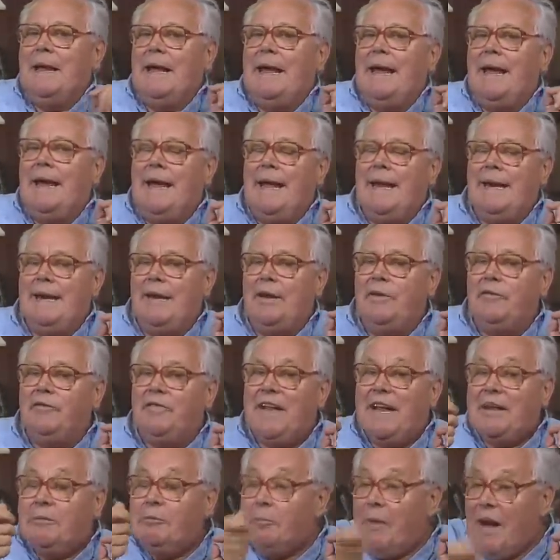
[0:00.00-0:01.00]
And if
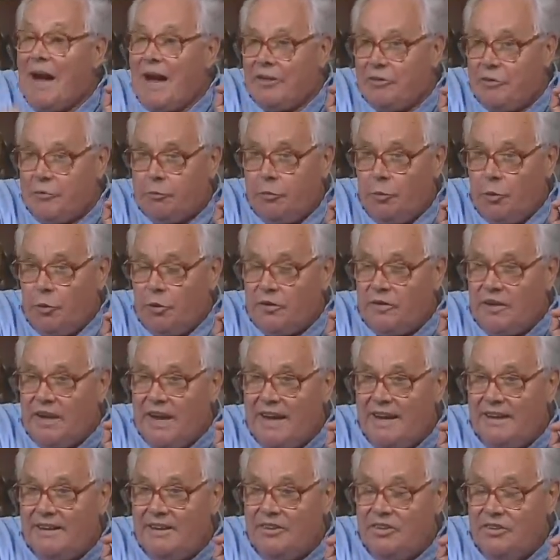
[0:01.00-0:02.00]
that passport
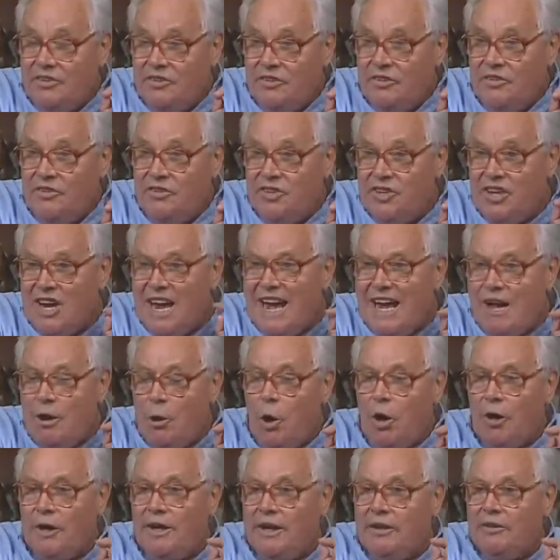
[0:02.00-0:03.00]
had a J
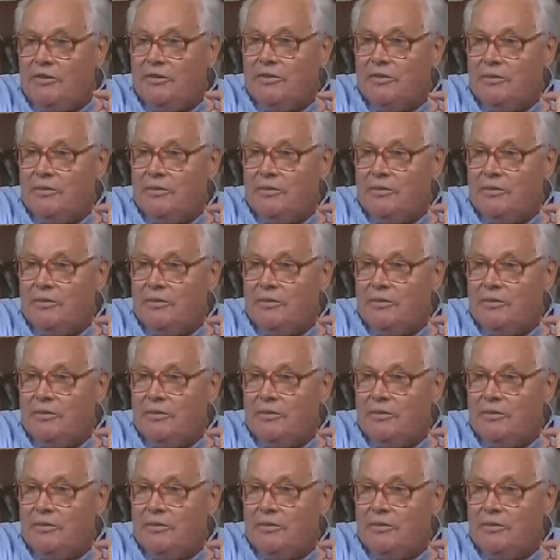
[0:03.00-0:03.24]
on it,